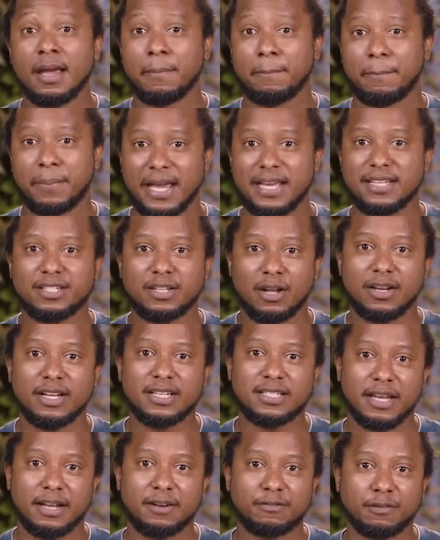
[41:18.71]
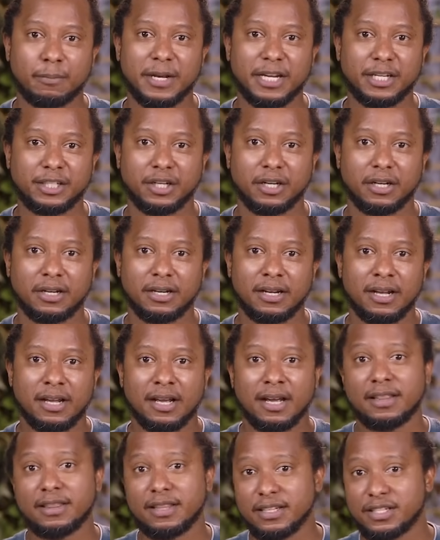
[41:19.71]
Based on this information,
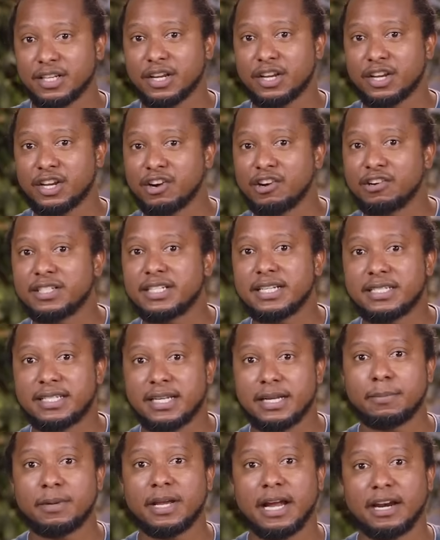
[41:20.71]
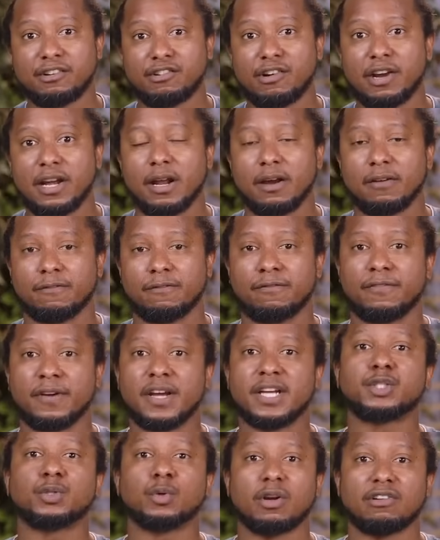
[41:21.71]
the security team can create a
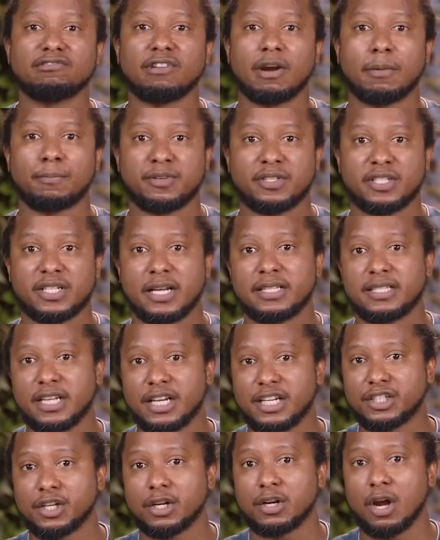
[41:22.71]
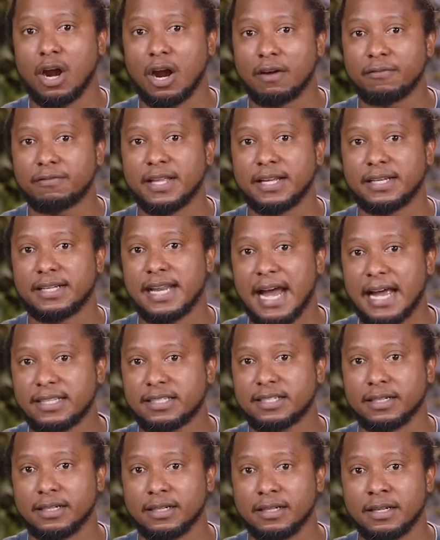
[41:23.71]
visual representation of the
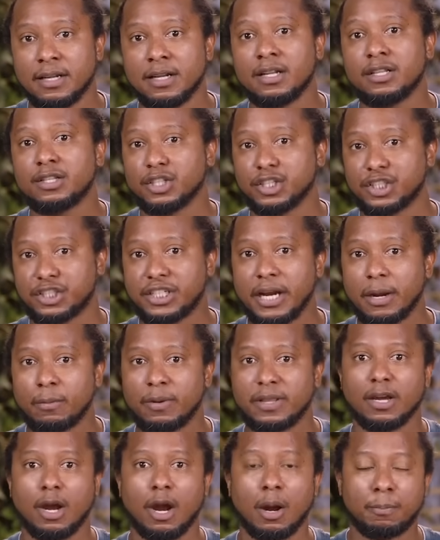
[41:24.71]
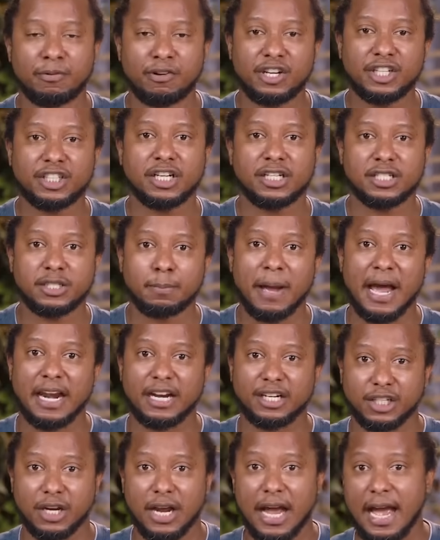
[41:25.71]
data to share with the operations
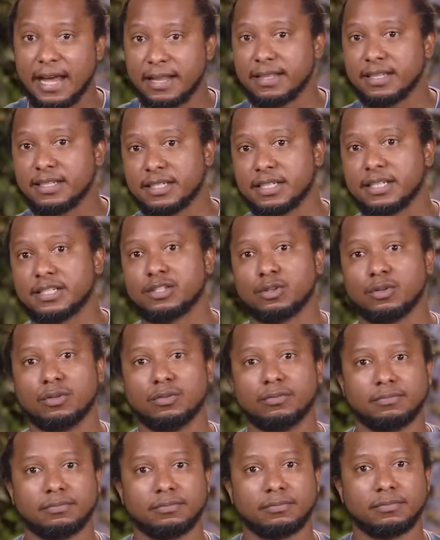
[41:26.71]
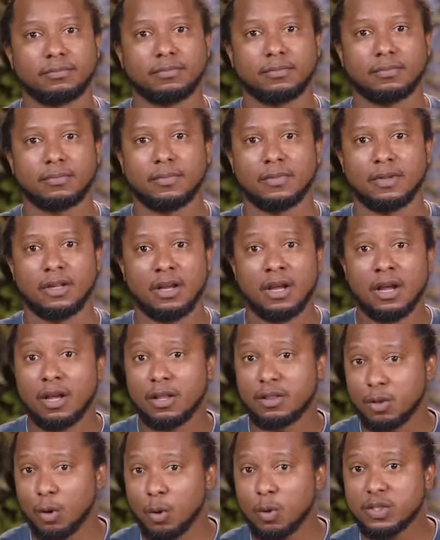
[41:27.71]
manager and the CISO.
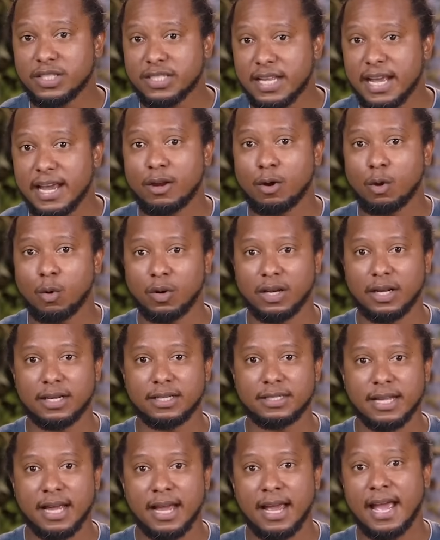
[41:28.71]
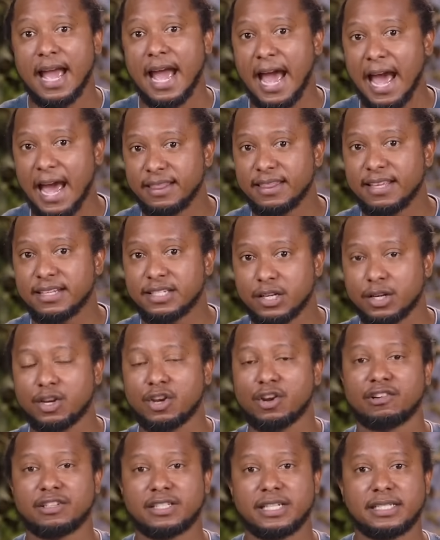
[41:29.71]
Those stakeholders and the
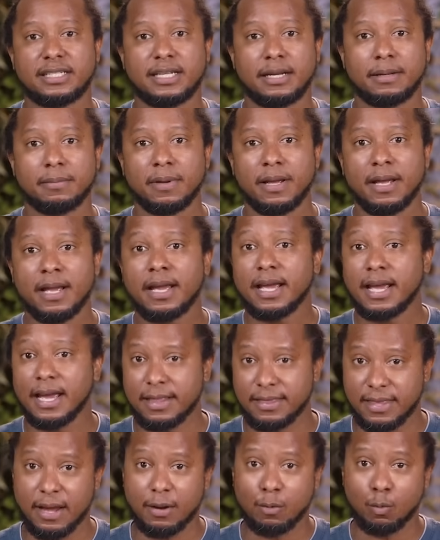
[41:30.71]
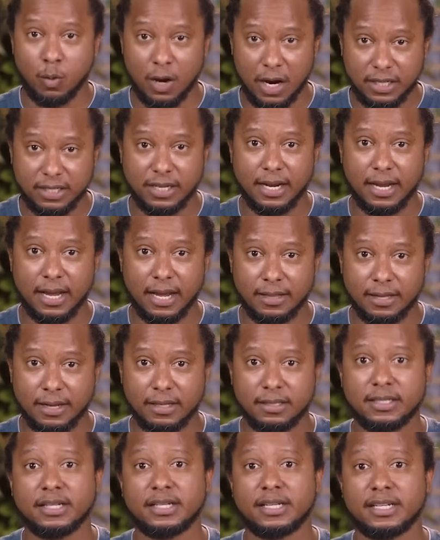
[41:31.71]
security team can then work together
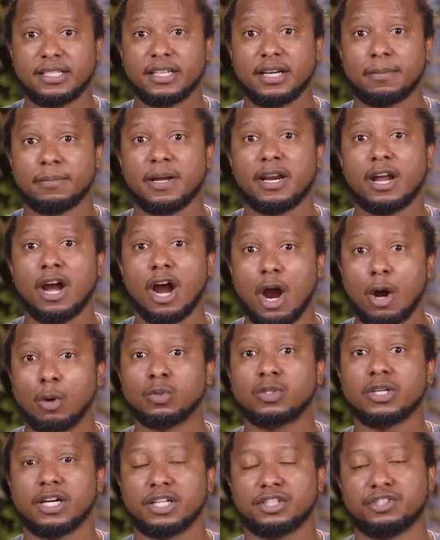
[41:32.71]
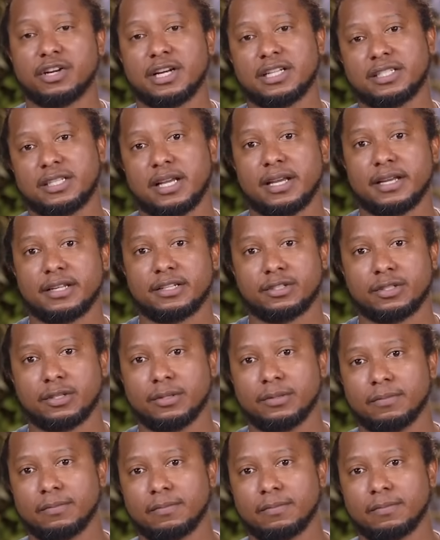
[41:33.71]
to determine how to address the issue